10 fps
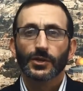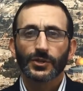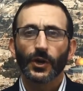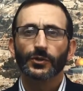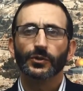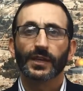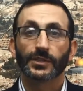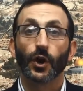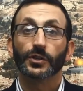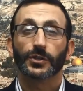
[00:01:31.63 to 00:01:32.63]
So too does
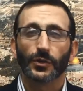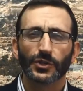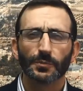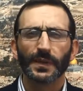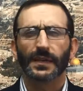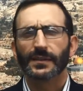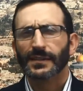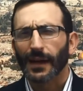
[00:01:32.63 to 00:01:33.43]
God, so to speak,